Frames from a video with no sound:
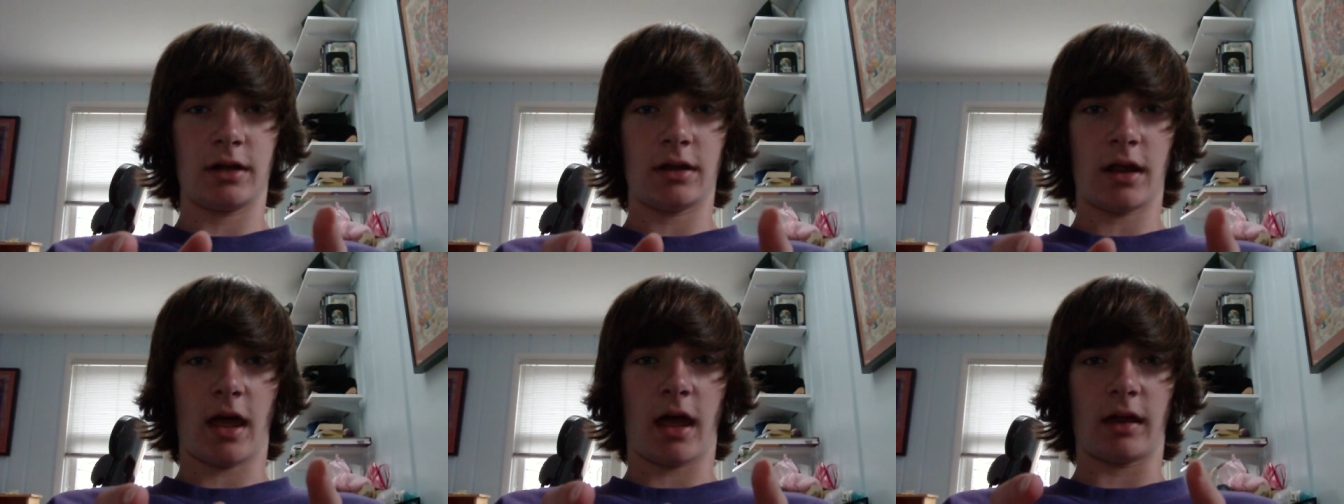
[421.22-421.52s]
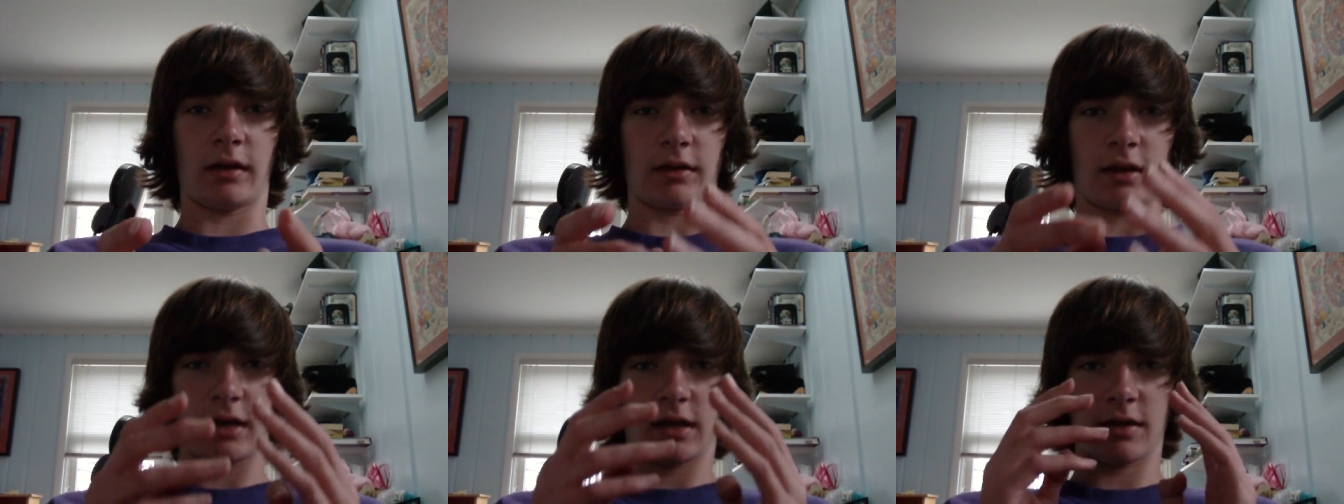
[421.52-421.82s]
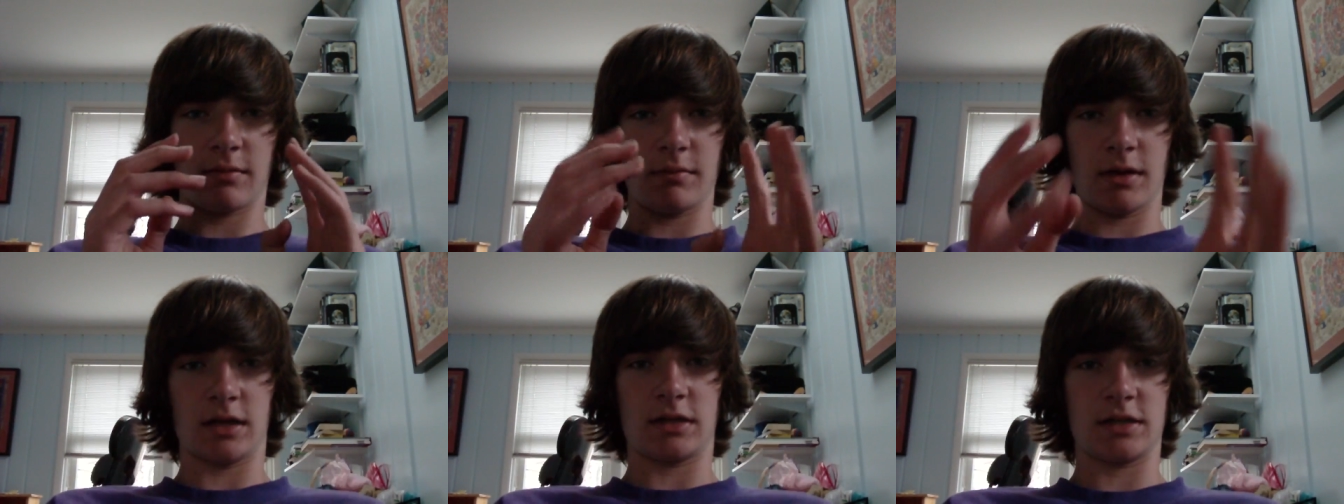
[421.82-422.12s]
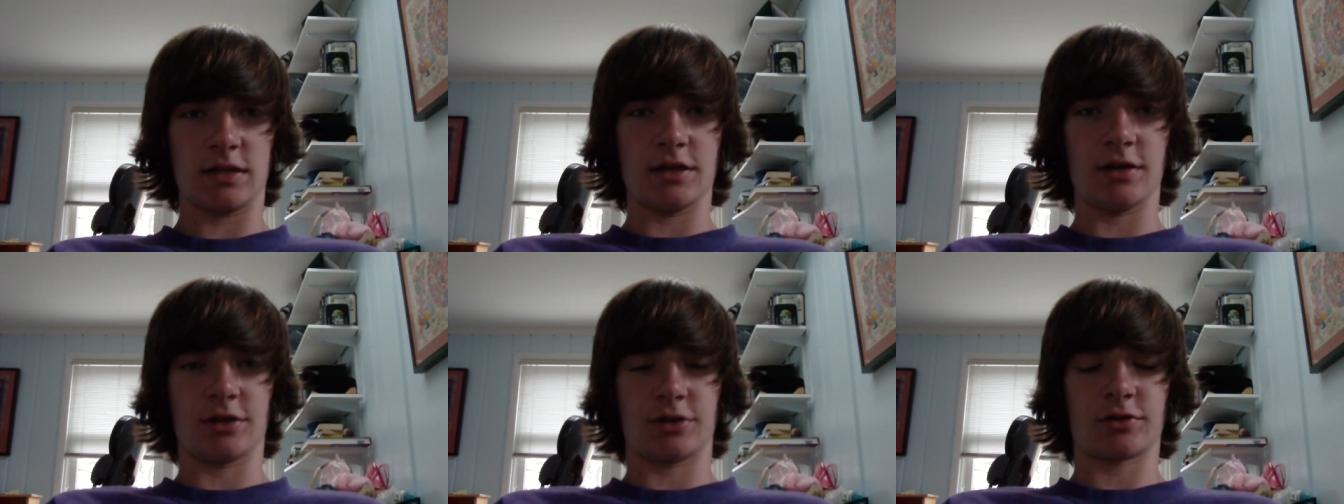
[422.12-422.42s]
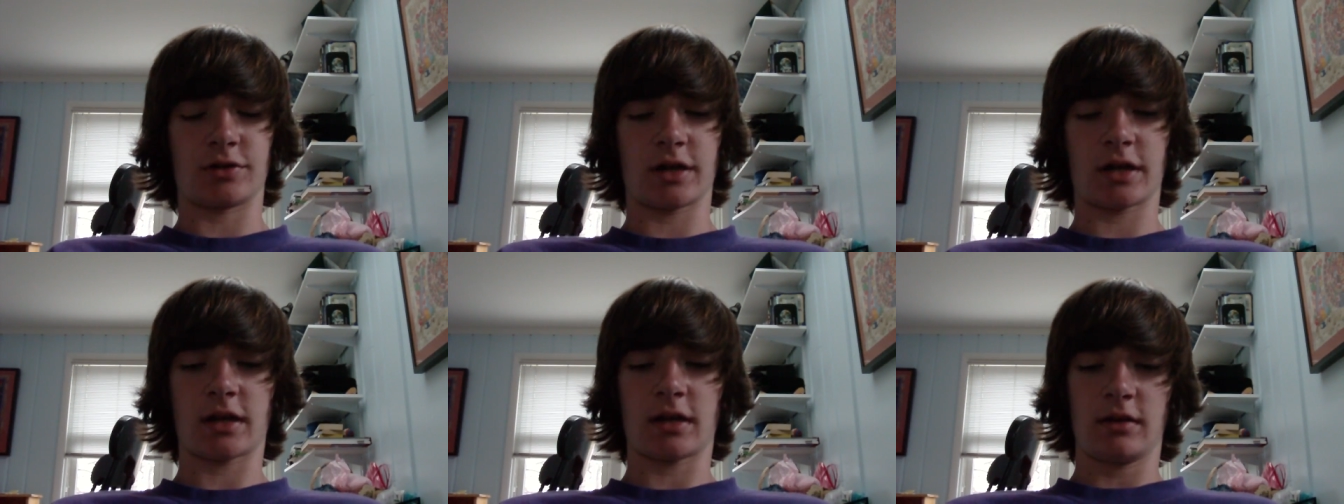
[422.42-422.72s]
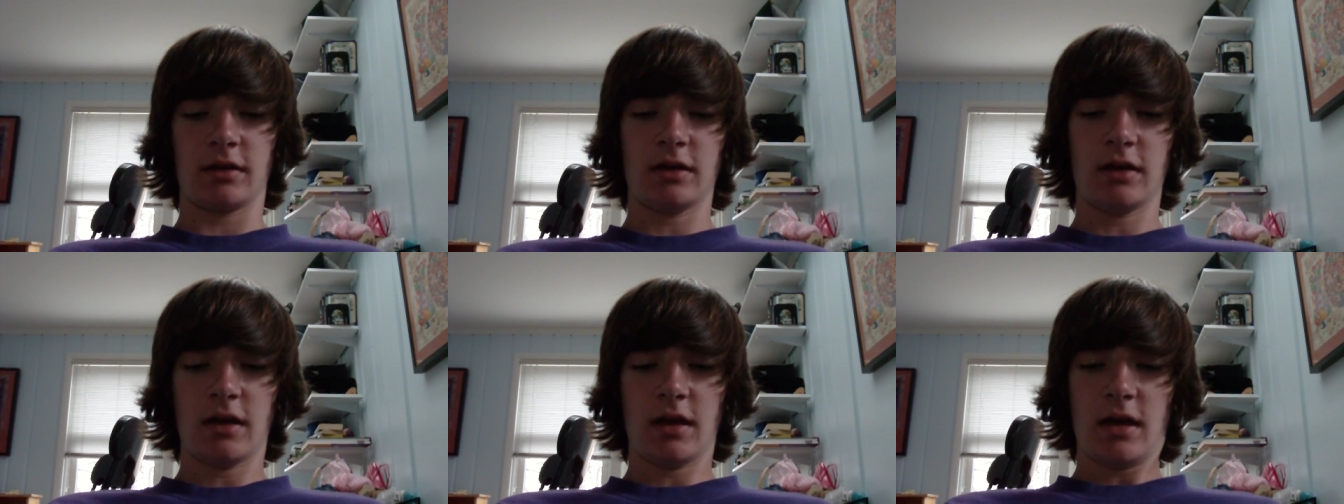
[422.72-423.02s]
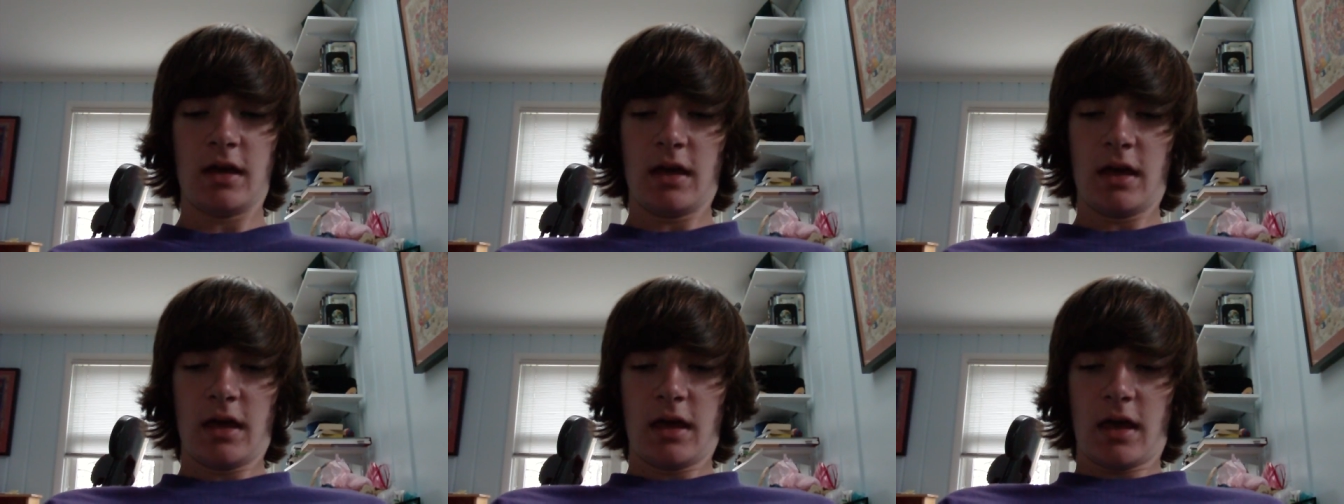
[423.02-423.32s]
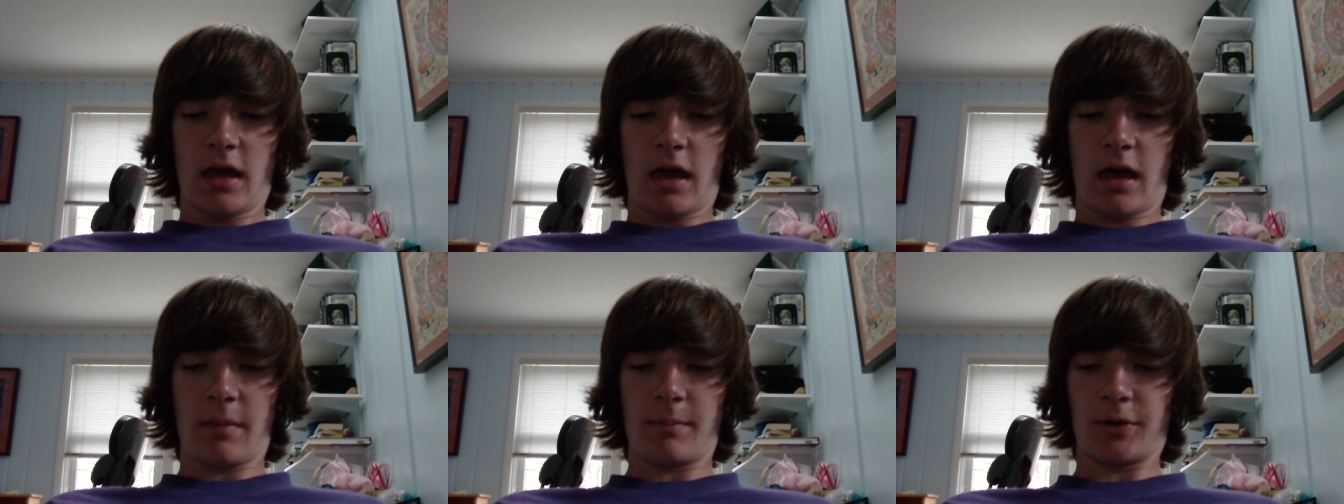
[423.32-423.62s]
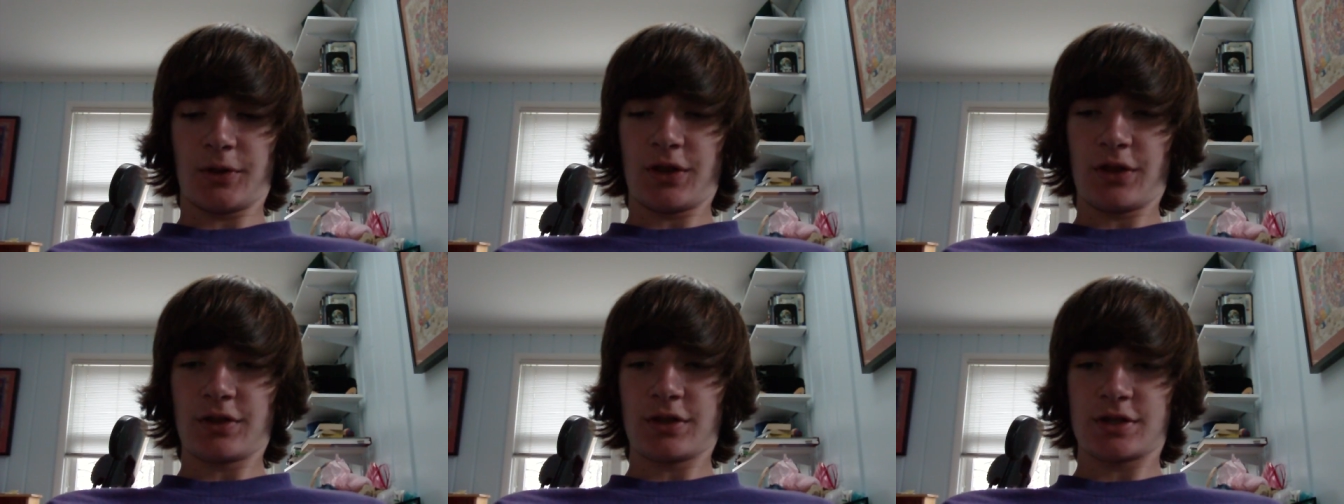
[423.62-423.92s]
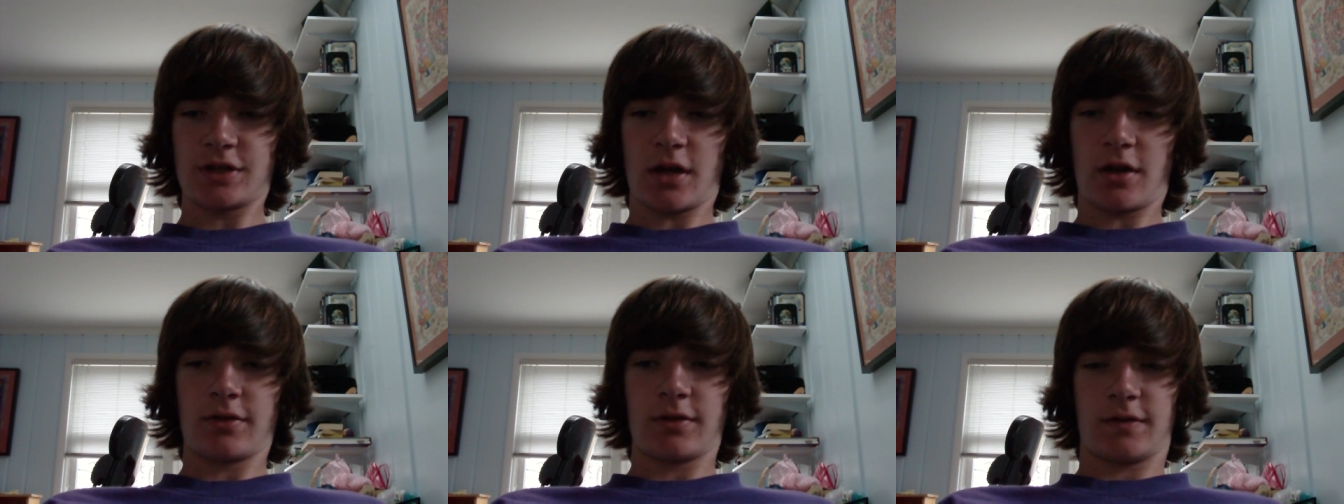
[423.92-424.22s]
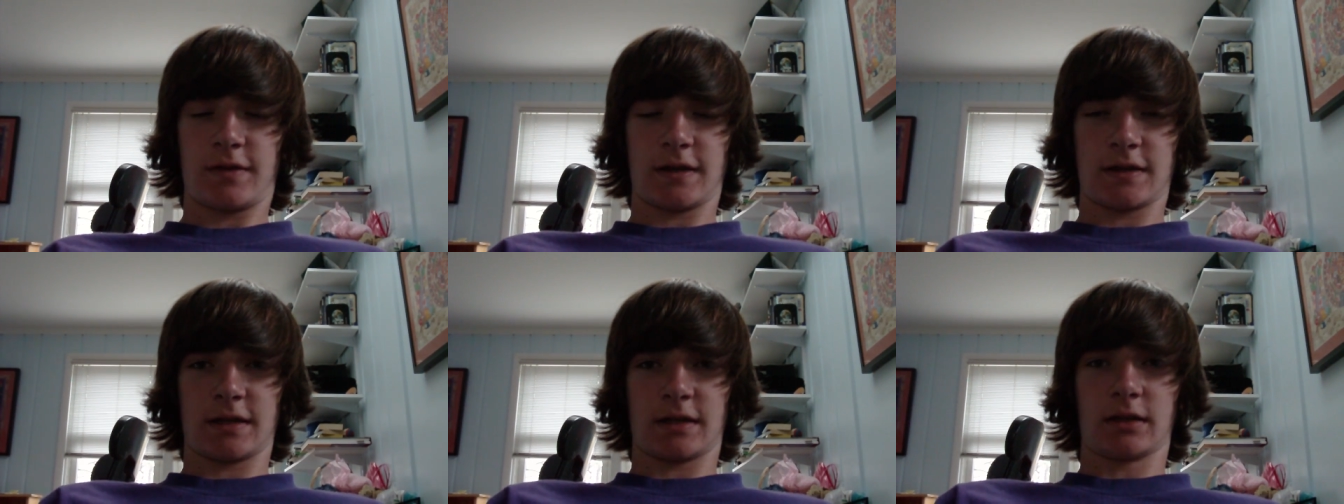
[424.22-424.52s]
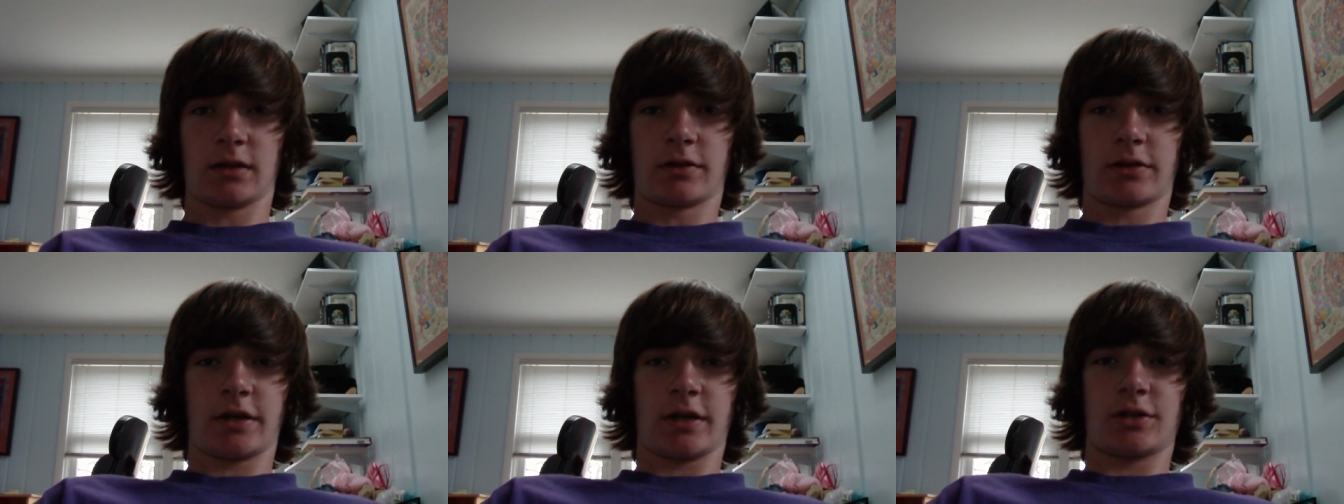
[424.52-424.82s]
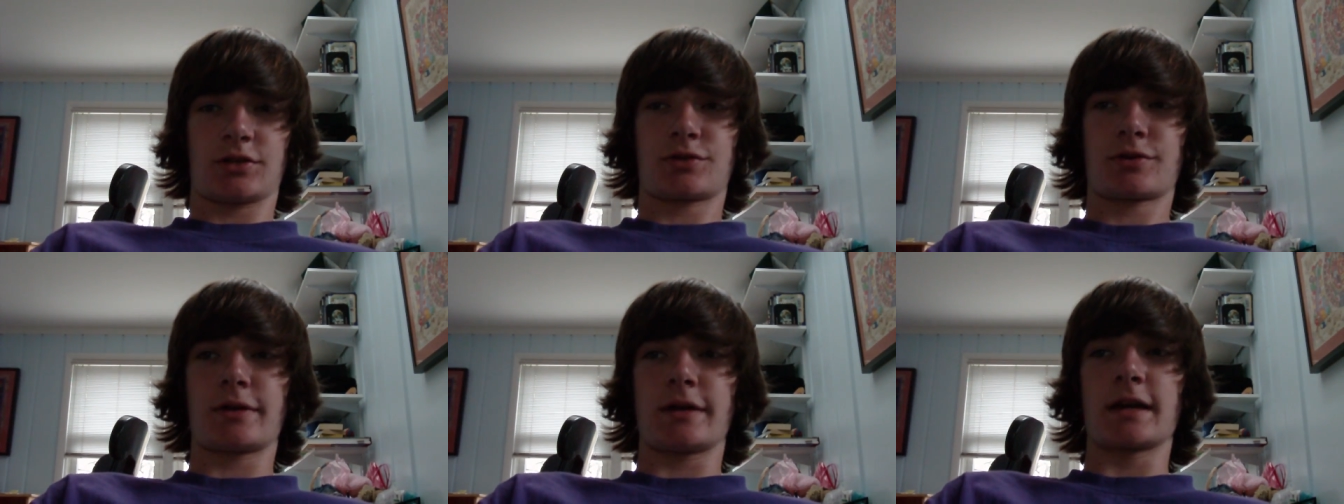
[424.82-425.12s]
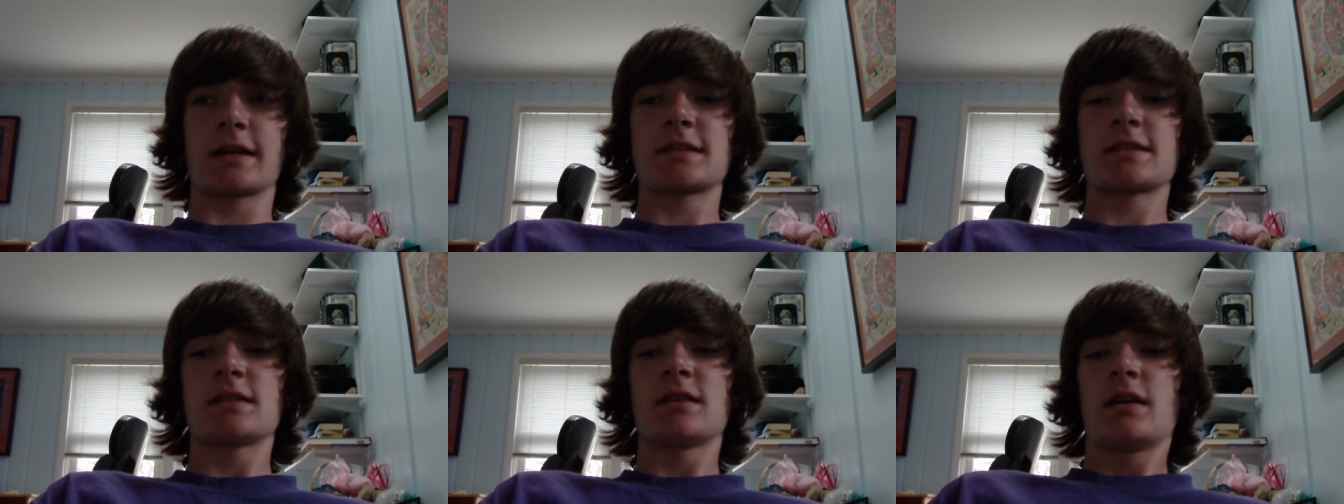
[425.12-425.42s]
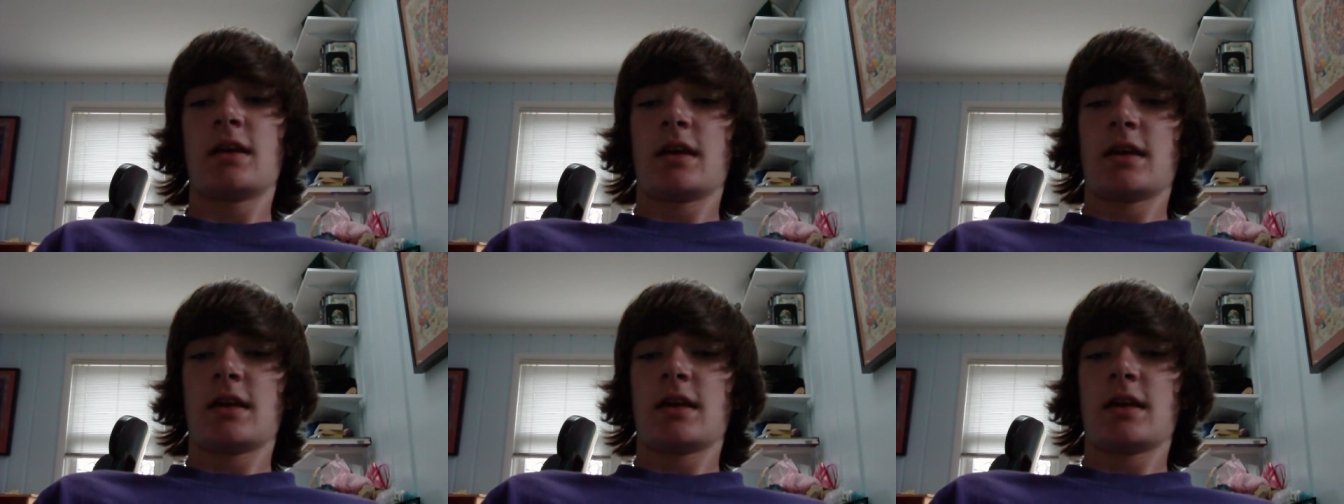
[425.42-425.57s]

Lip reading: it and like commit to your trick. But then there's other things like learning tricks.